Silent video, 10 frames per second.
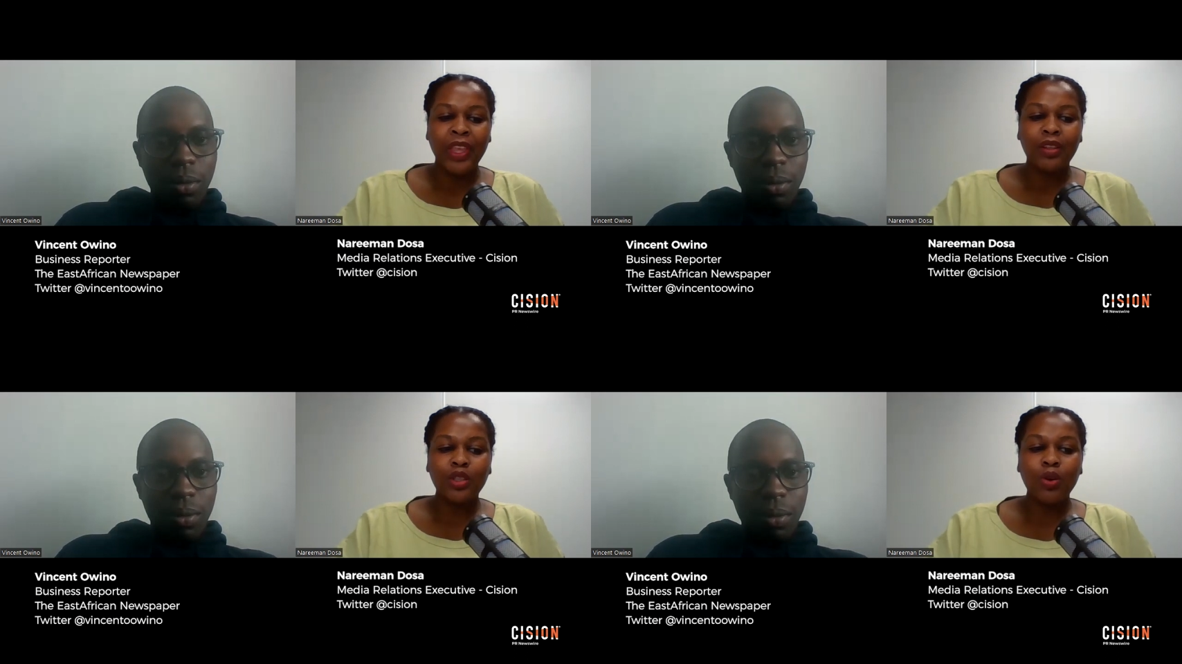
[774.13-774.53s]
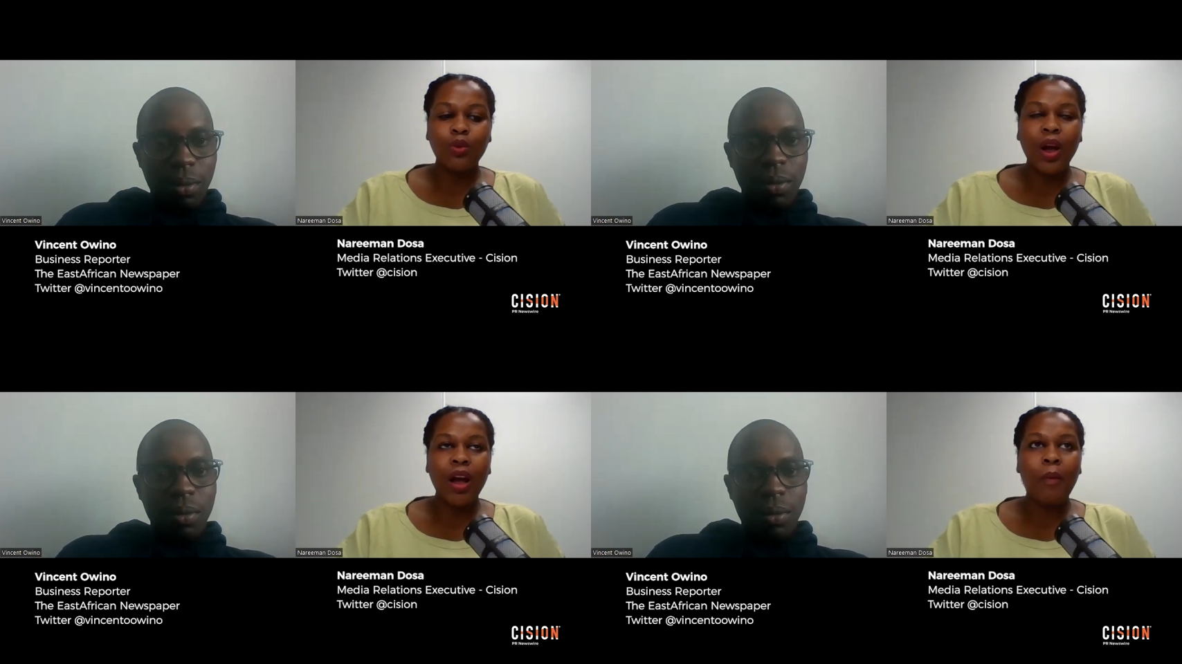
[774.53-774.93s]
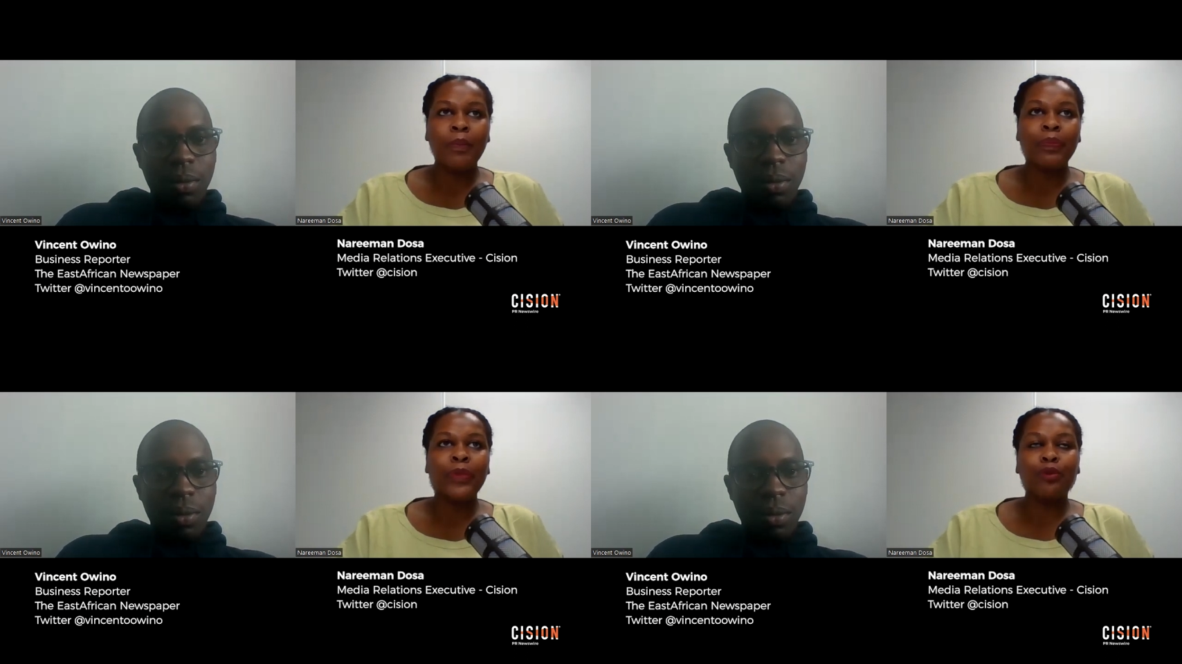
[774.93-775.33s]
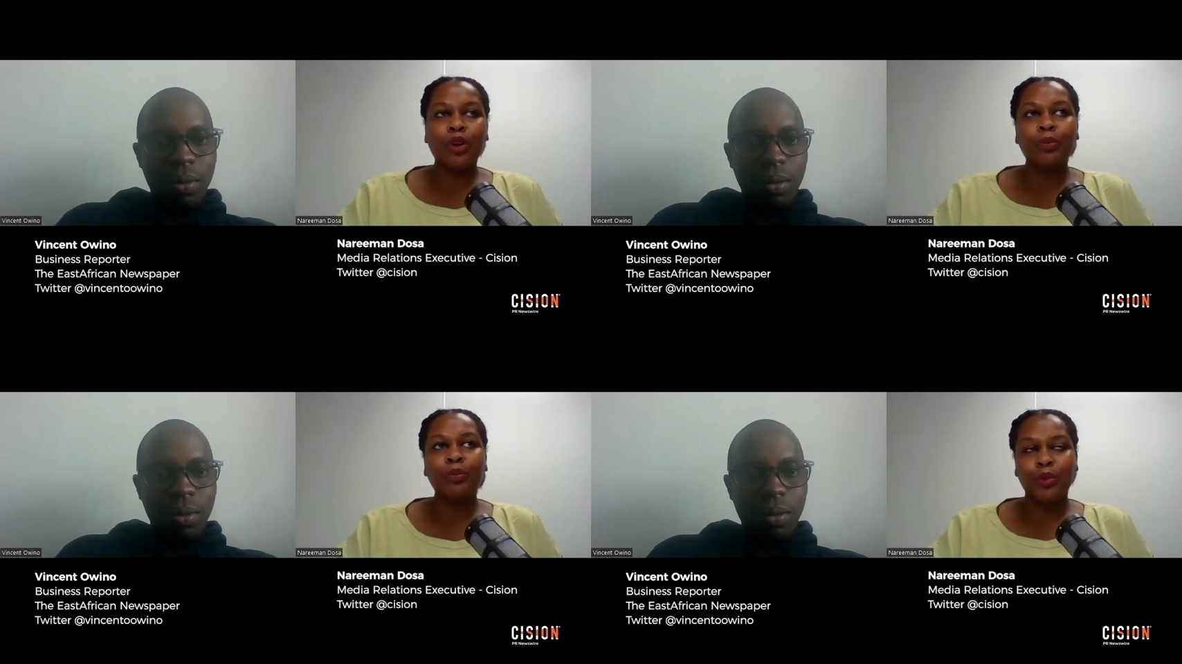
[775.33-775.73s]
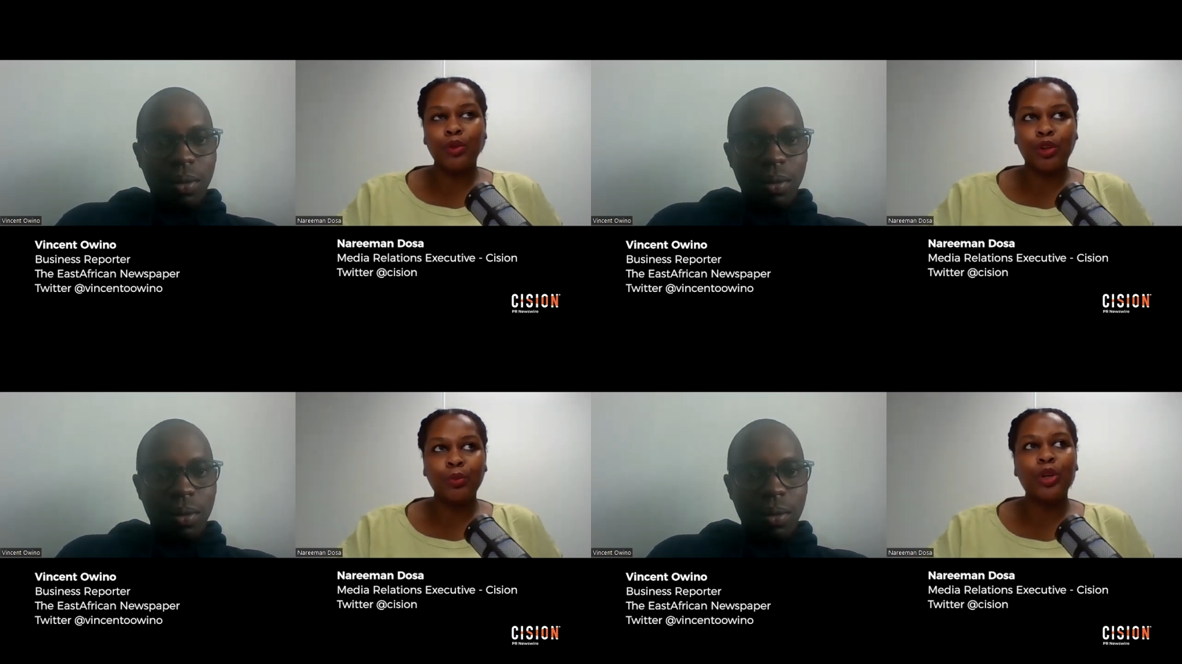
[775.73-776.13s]
Speaker 1: So um, from
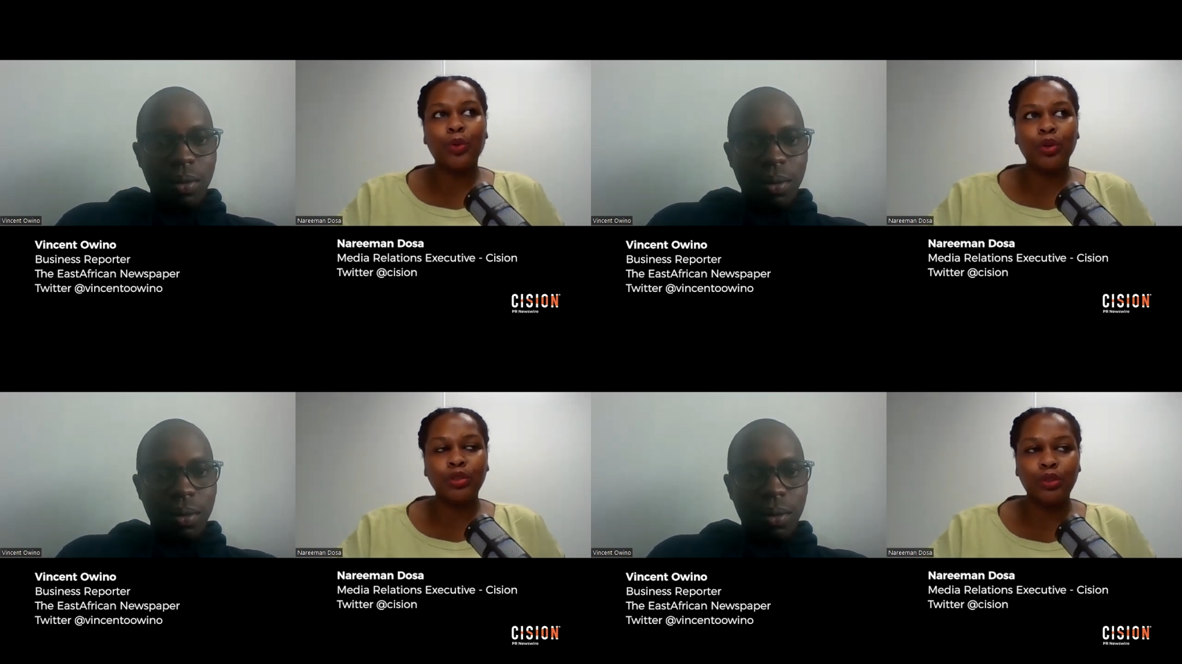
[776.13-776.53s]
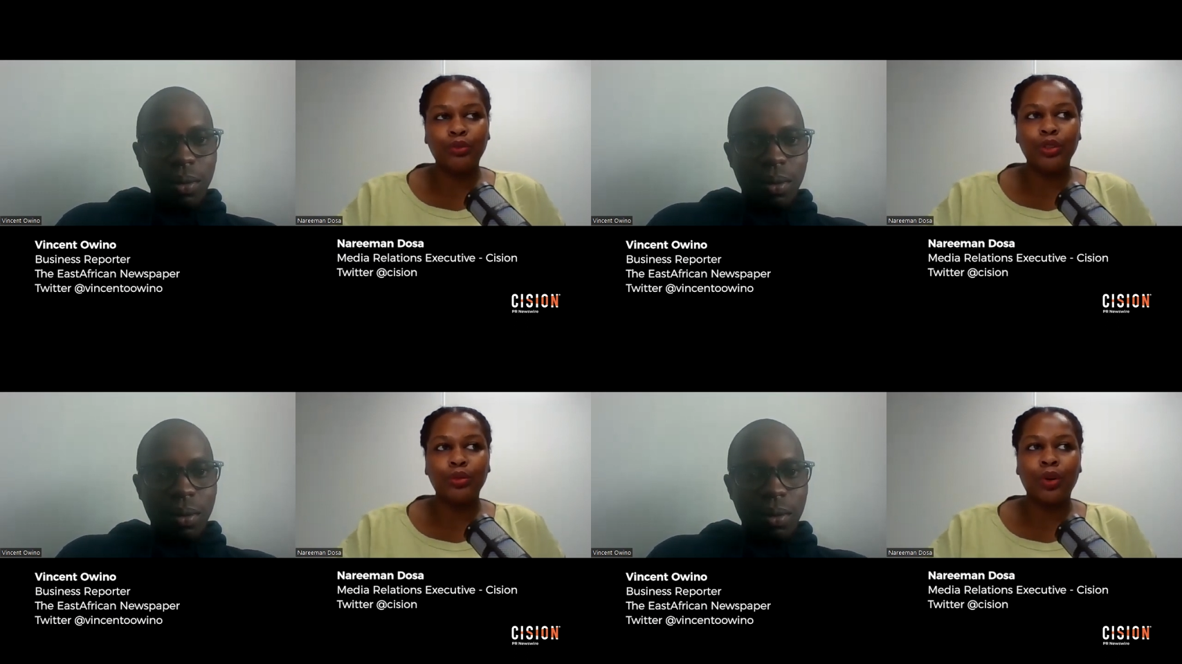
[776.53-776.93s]
from your point of view,